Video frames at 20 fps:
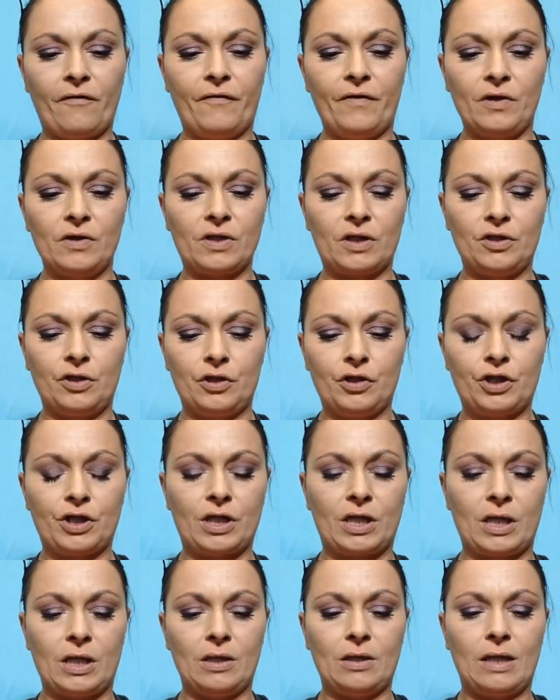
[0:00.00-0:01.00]
feels on your
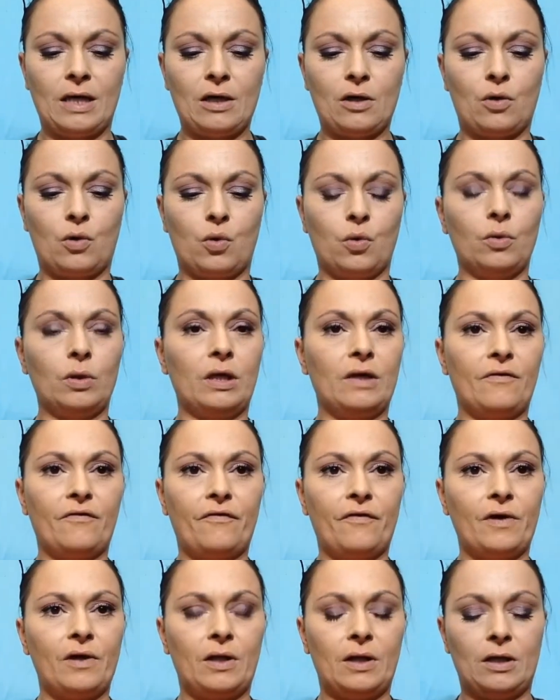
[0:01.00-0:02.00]
skin. That cooling
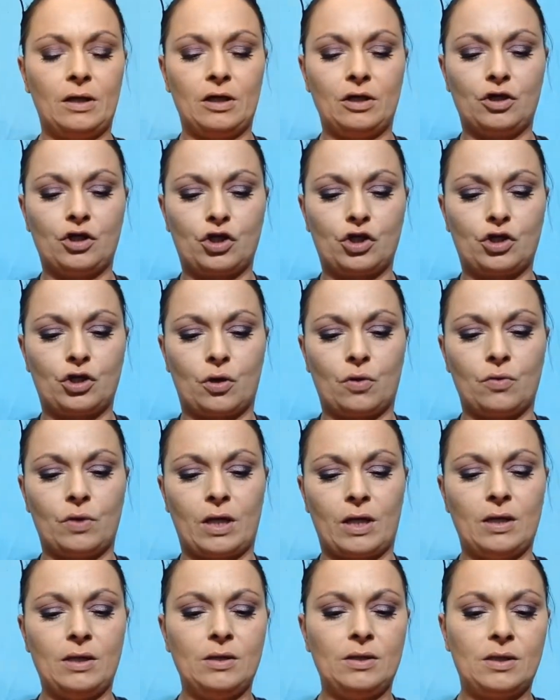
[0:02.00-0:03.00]
feeling is so
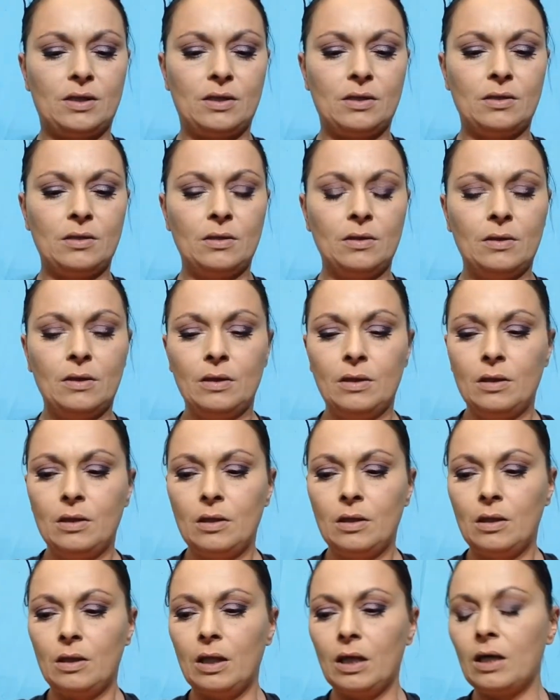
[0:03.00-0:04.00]
nice.
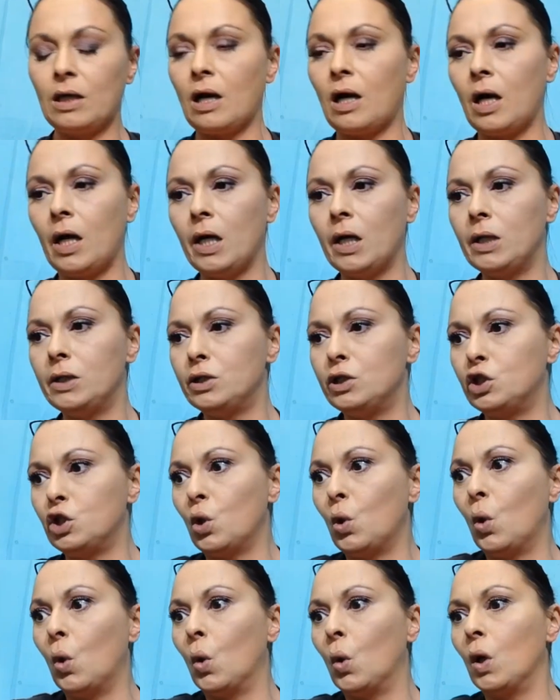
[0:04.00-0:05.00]
Like, I
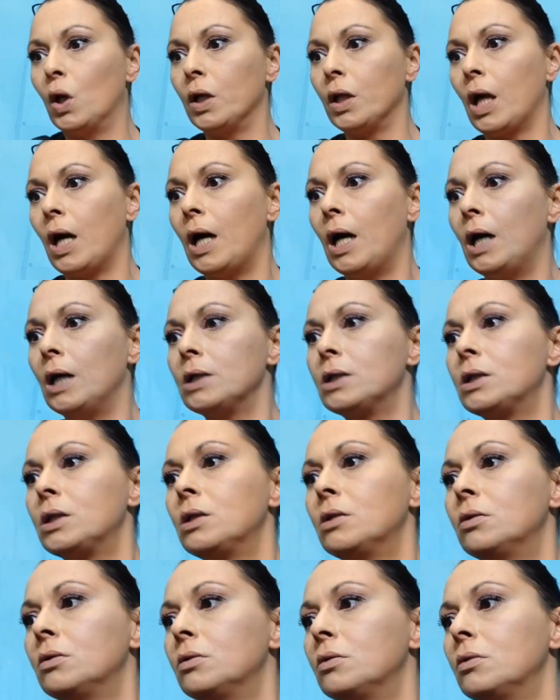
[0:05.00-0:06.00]
adore
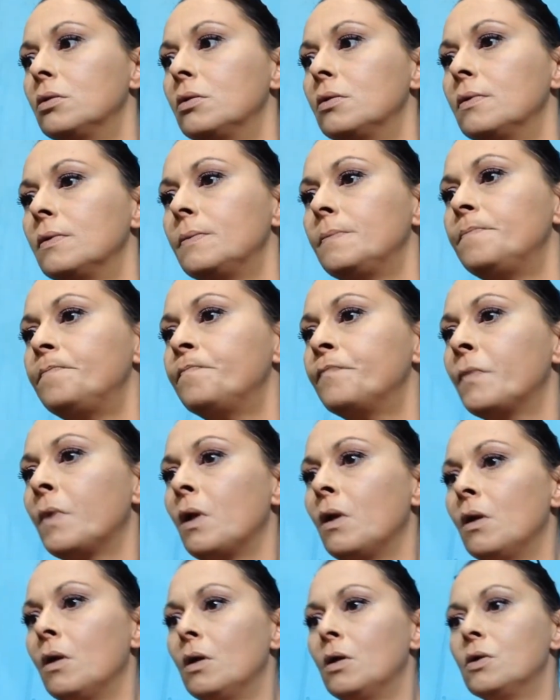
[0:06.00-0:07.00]
that.
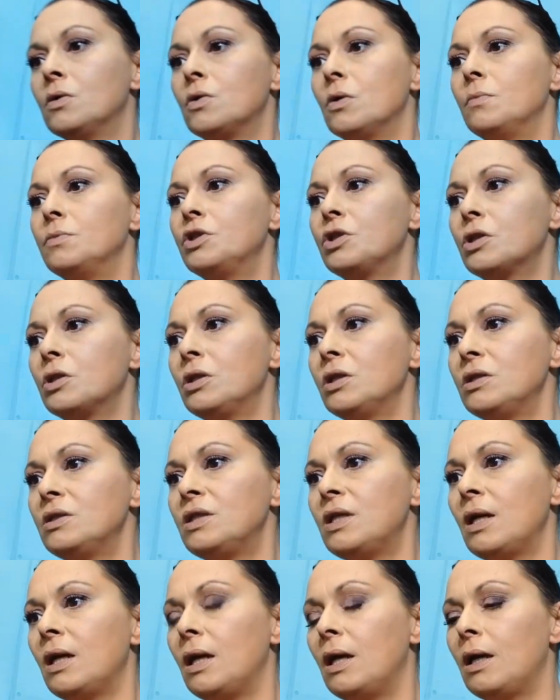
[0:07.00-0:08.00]
So I'm just going to
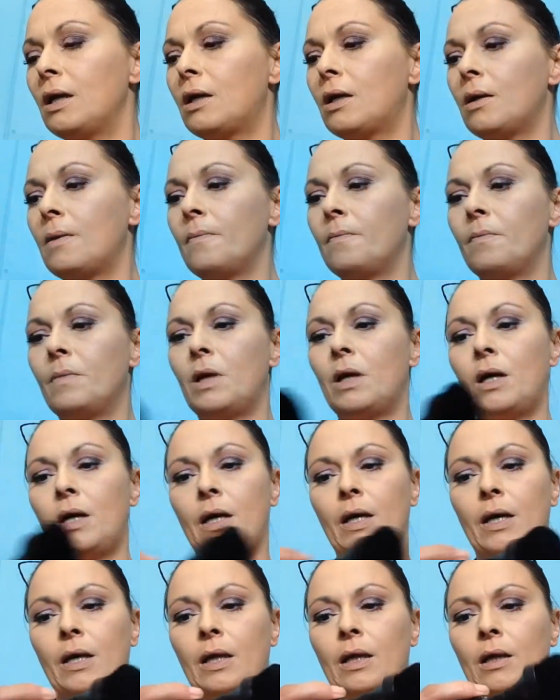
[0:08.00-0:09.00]
take
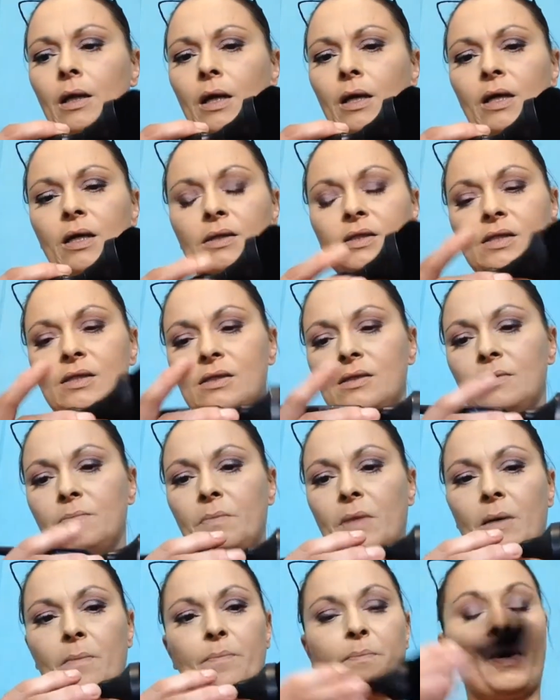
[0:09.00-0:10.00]
my, I guess this is
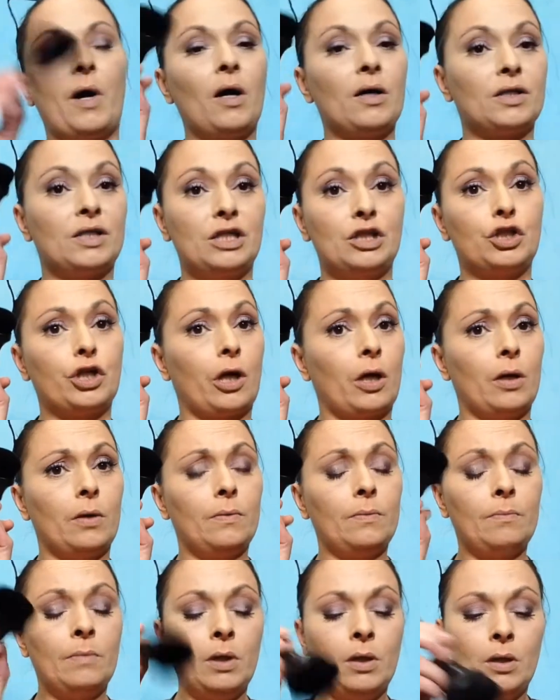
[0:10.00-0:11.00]
my boxy
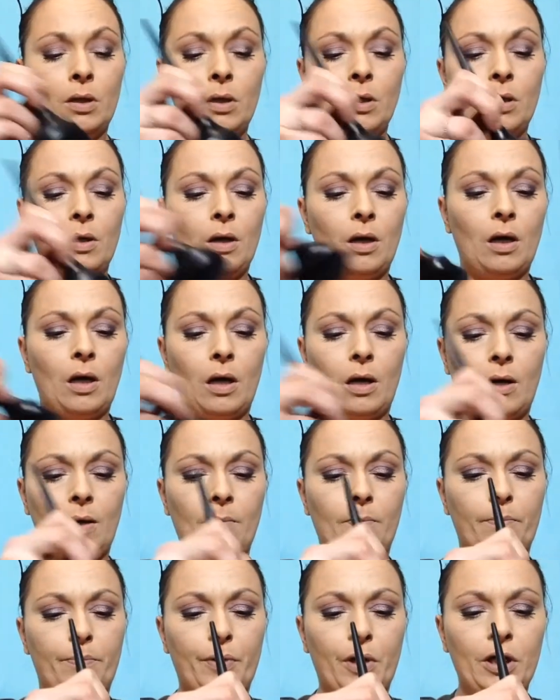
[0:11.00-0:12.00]
charm
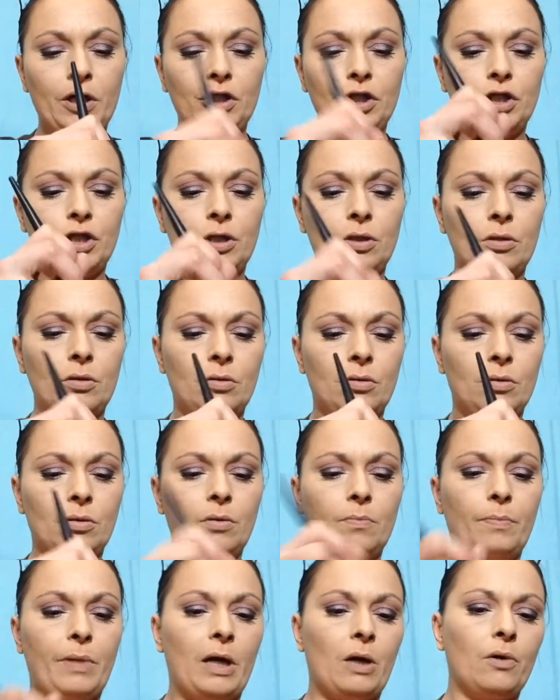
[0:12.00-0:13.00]
um, brush,
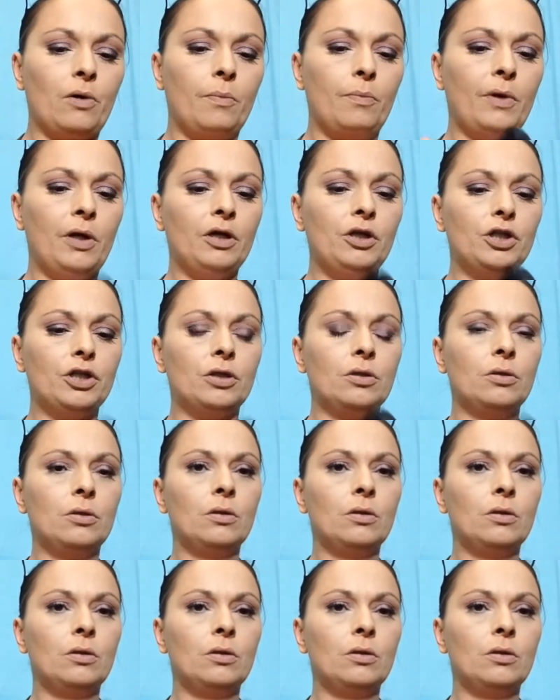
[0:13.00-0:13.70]
powder brush.